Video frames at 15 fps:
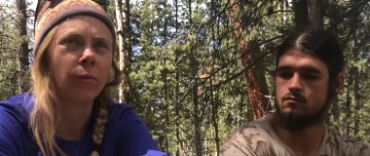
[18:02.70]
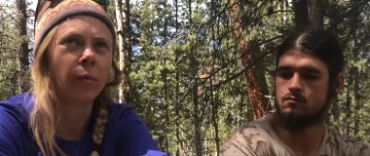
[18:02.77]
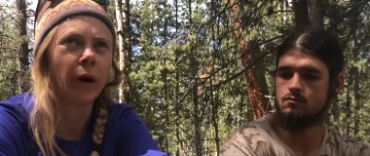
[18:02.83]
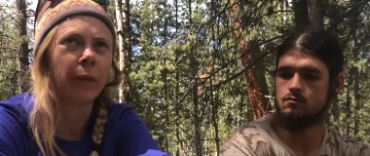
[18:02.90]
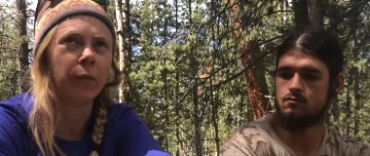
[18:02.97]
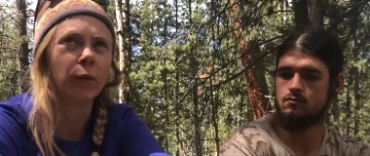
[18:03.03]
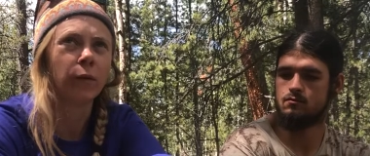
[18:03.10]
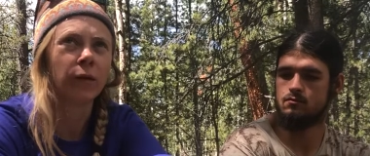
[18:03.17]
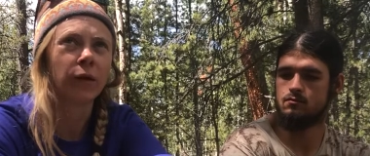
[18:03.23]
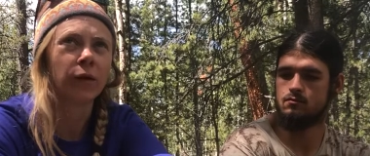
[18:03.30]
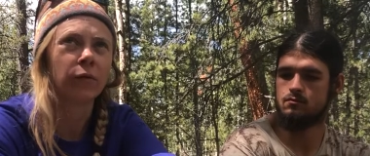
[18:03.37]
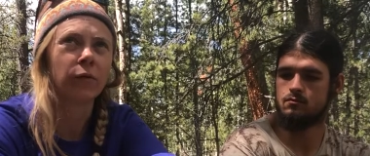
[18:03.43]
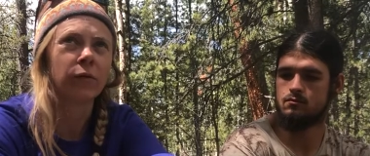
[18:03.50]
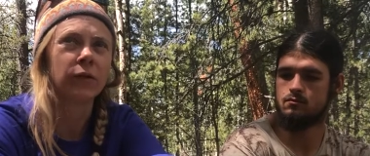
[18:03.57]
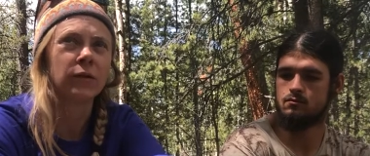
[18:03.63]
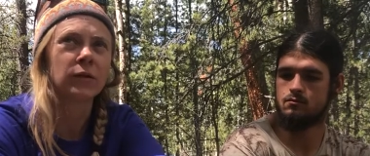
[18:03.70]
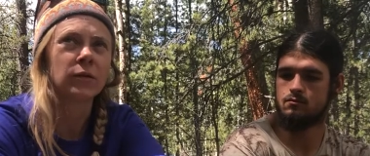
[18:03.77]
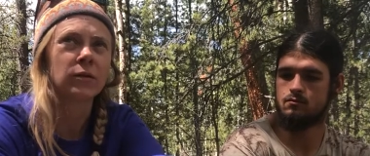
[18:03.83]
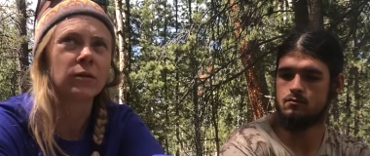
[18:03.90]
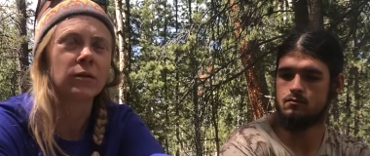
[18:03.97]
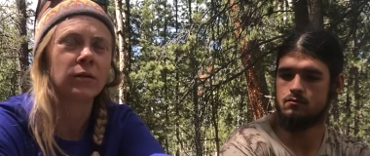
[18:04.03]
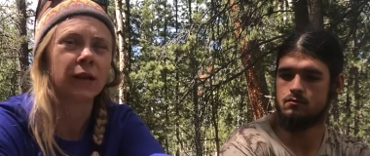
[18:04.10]
Speaker 1: by moving through
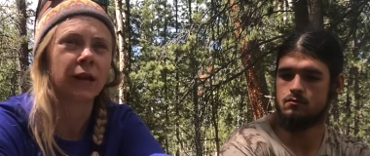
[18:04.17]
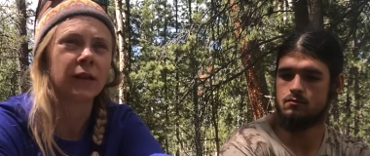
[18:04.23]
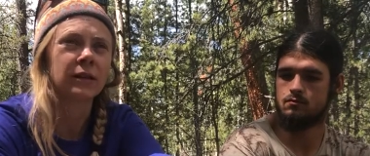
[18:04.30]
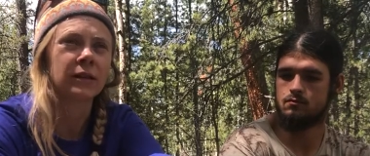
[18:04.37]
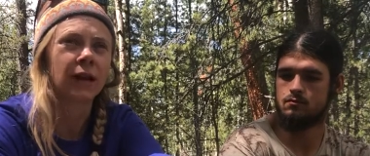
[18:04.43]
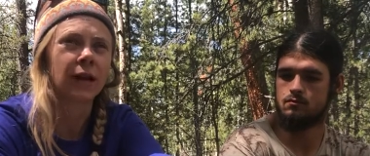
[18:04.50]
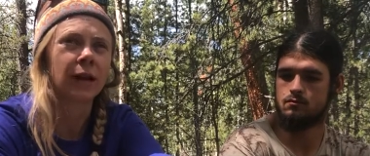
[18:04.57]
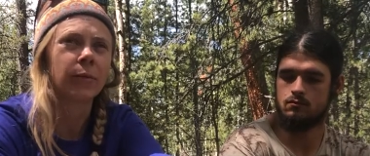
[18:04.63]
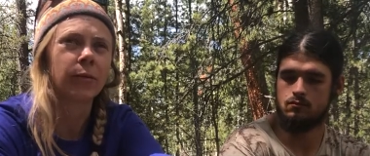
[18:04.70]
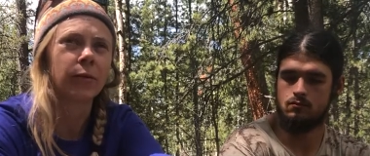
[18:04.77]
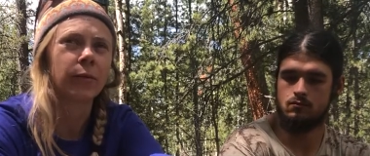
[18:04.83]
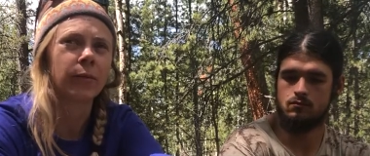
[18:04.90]
this landscape